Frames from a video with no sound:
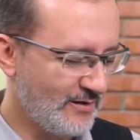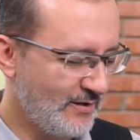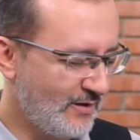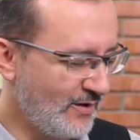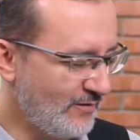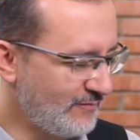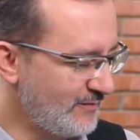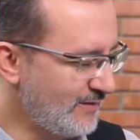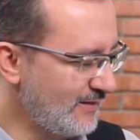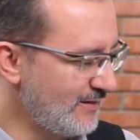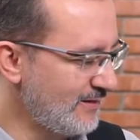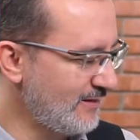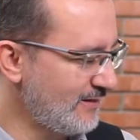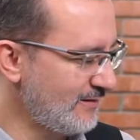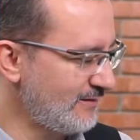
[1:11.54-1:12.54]
of
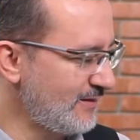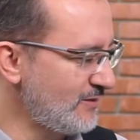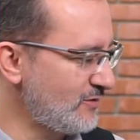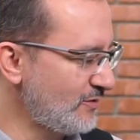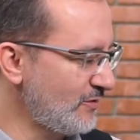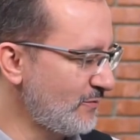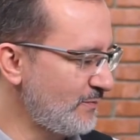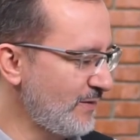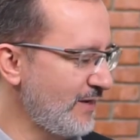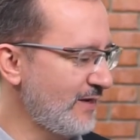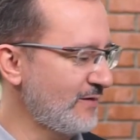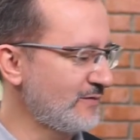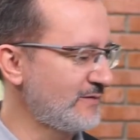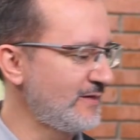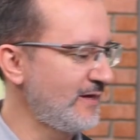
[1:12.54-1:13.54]
the digital
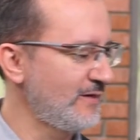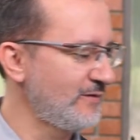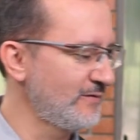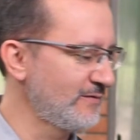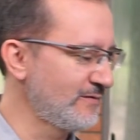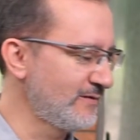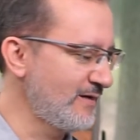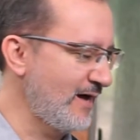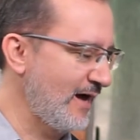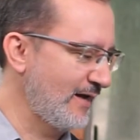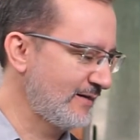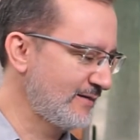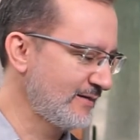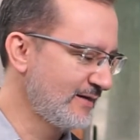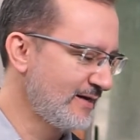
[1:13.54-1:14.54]
pianos that you
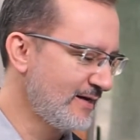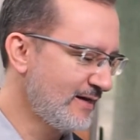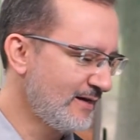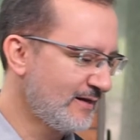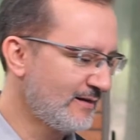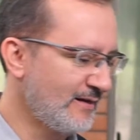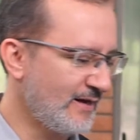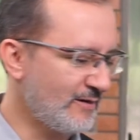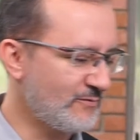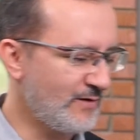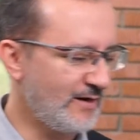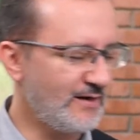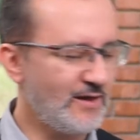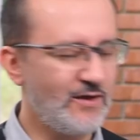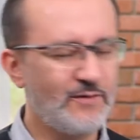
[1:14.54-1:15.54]
got. Like
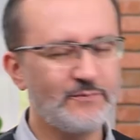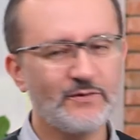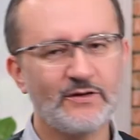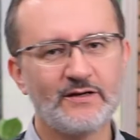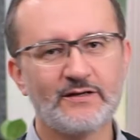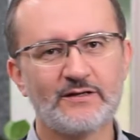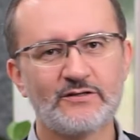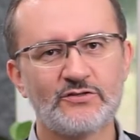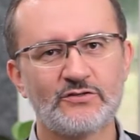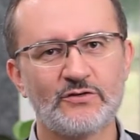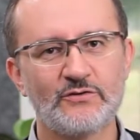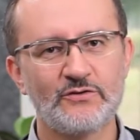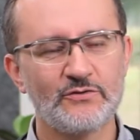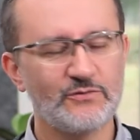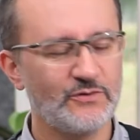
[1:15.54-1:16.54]
right now I'm gonna show
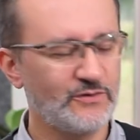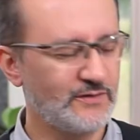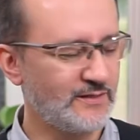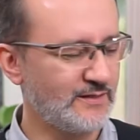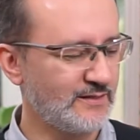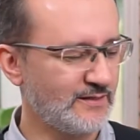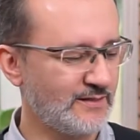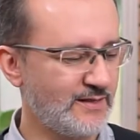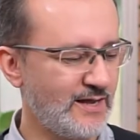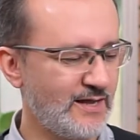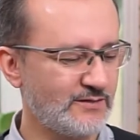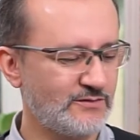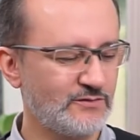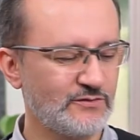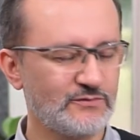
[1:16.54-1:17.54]
you on a
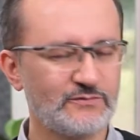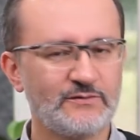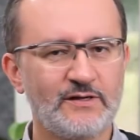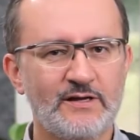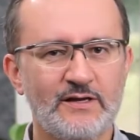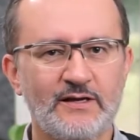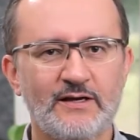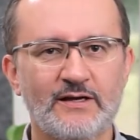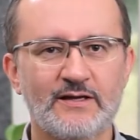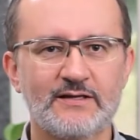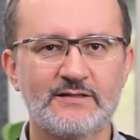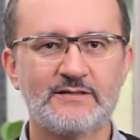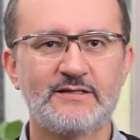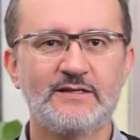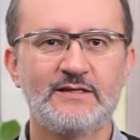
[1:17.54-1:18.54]
Casio
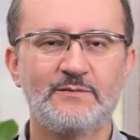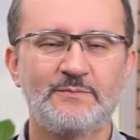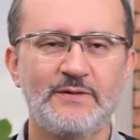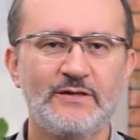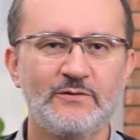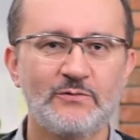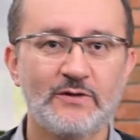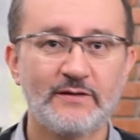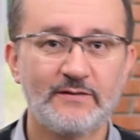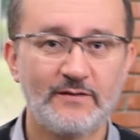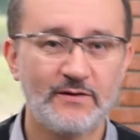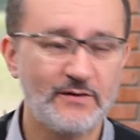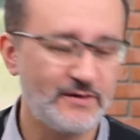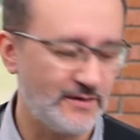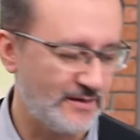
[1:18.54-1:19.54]
CDP
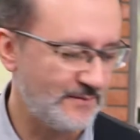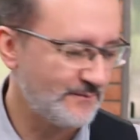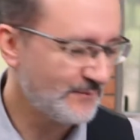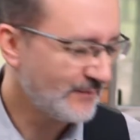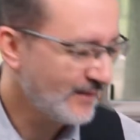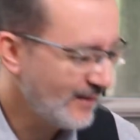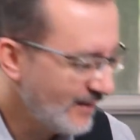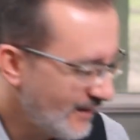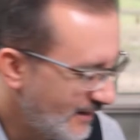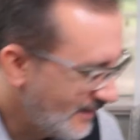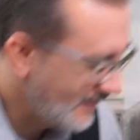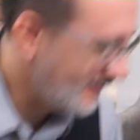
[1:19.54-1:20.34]
130, and